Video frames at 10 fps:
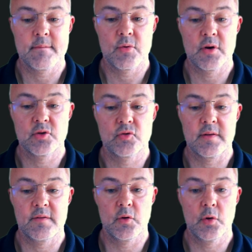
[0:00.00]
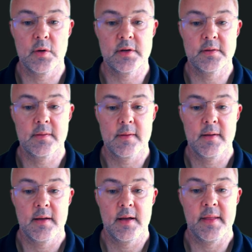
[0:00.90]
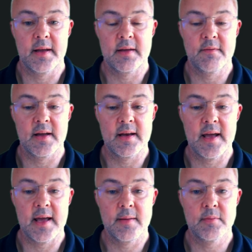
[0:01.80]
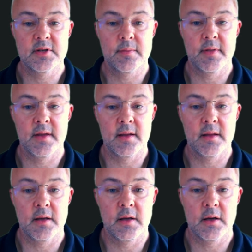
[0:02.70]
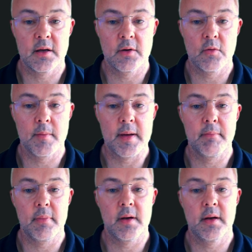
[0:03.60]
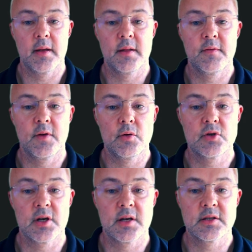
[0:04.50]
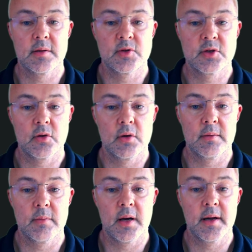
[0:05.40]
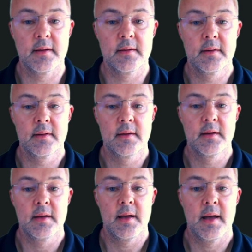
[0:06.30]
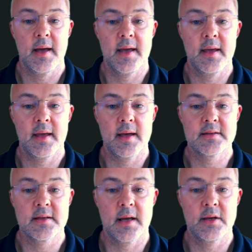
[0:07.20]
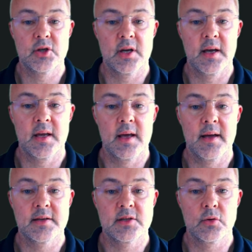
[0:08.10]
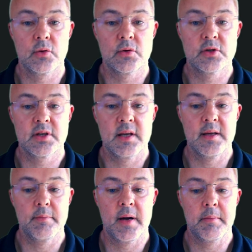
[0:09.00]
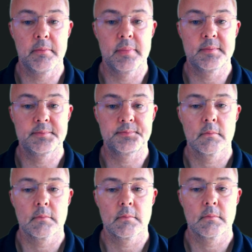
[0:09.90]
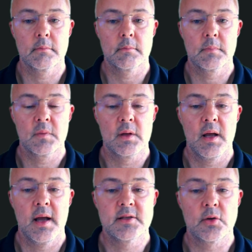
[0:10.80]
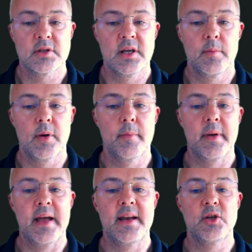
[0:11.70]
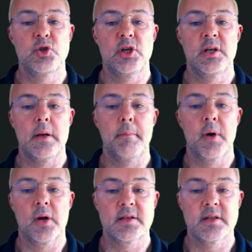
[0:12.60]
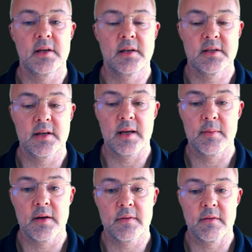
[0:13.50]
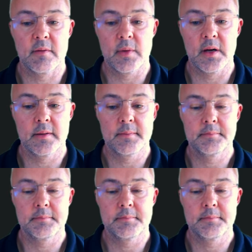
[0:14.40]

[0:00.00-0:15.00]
Pretty straightforward. And then give it a name, something that you're going to remember in the future. So I'm just calling mine ASHA, Air Source Heat Pump. Air Source Heat Pump Energy Monitor is the name that I've given mine. And